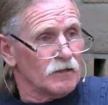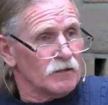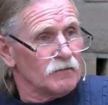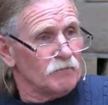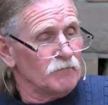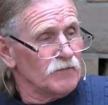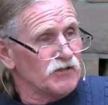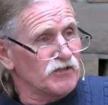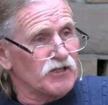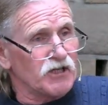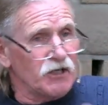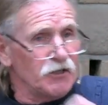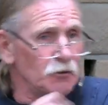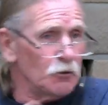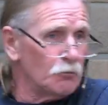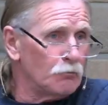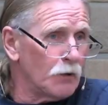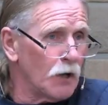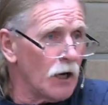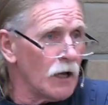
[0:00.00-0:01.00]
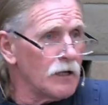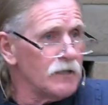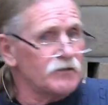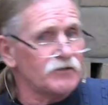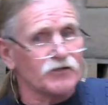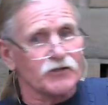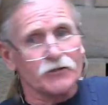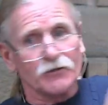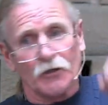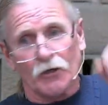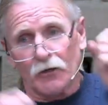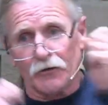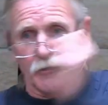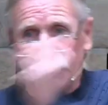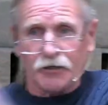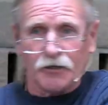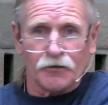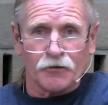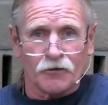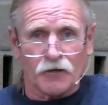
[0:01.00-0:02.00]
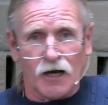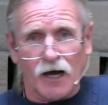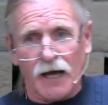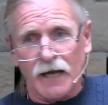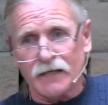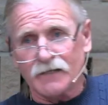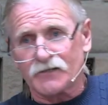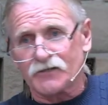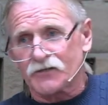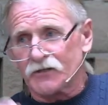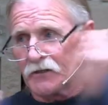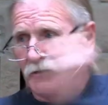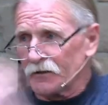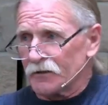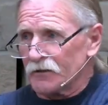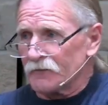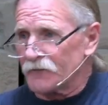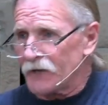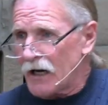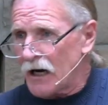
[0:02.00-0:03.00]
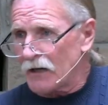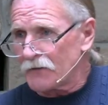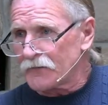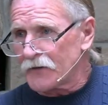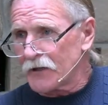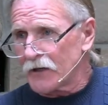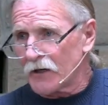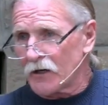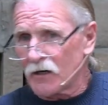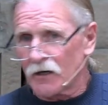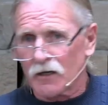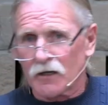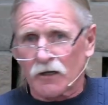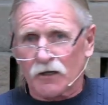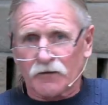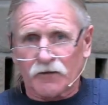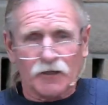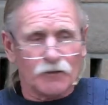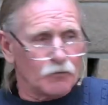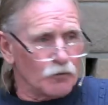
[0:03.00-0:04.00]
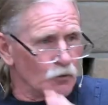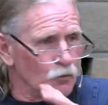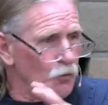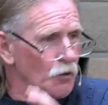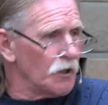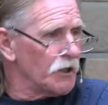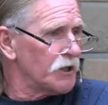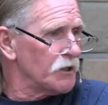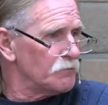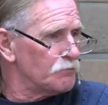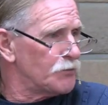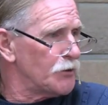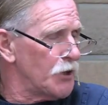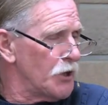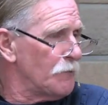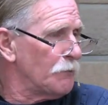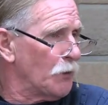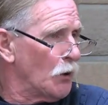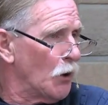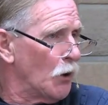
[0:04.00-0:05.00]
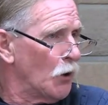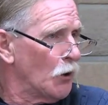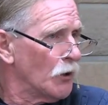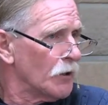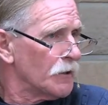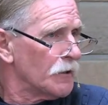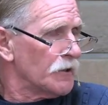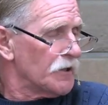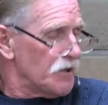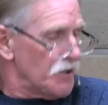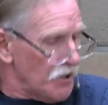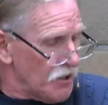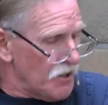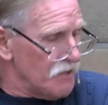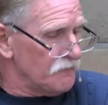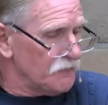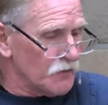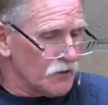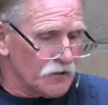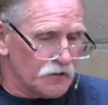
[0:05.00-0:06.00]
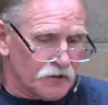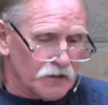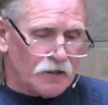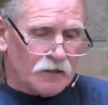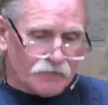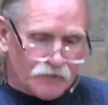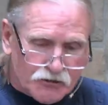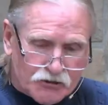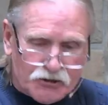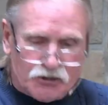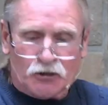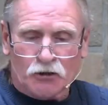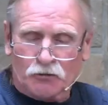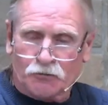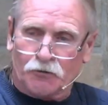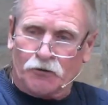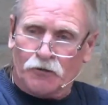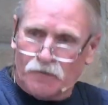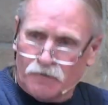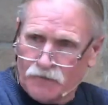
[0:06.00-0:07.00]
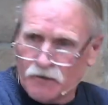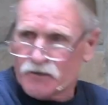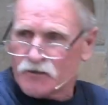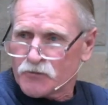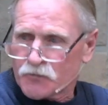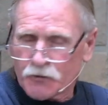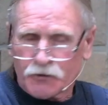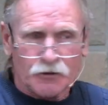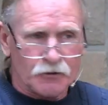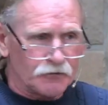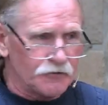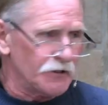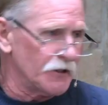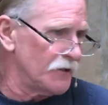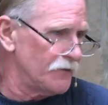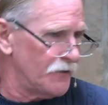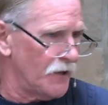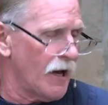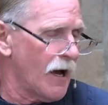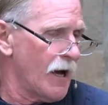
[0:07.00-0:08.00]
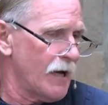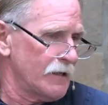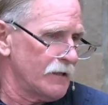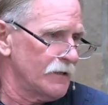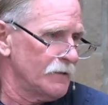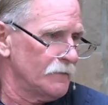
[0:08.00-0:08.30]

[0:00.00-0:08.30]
mosquito bites and all the other ites that lived out there that were wicked people, even the children of Israel did that.